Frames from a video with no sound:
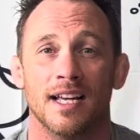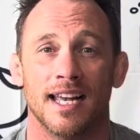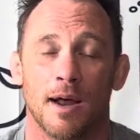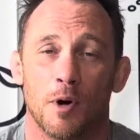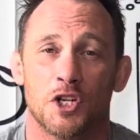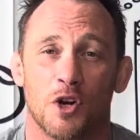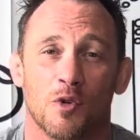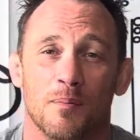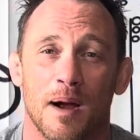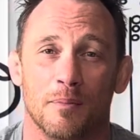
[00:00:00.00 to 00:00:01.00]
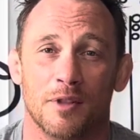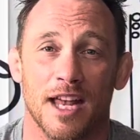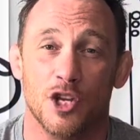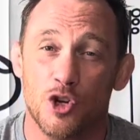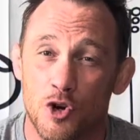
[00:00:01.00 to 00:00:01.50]
And I want you to remember
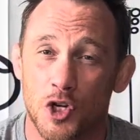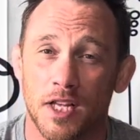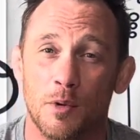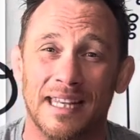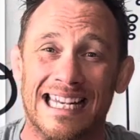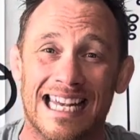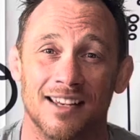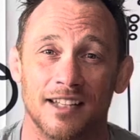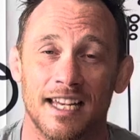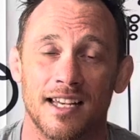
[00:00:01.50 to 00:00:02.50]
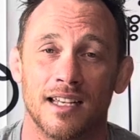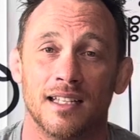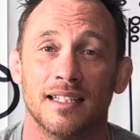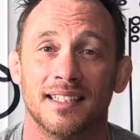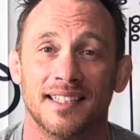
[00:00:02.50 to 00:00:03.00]
that usually with healing,
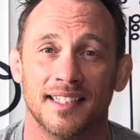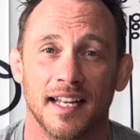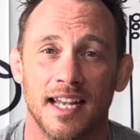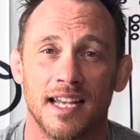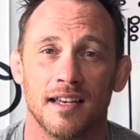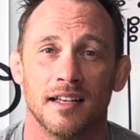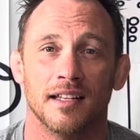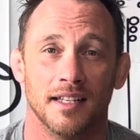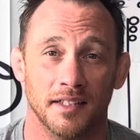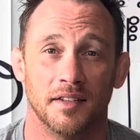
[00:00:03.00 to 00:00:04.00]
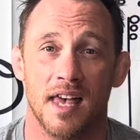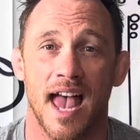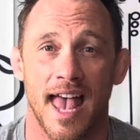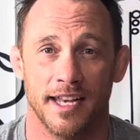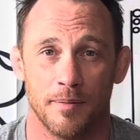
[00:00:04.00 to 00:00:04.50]
sitting is
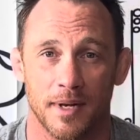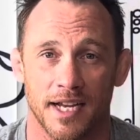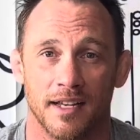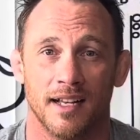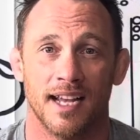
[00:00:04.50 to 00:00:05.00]
the enemy.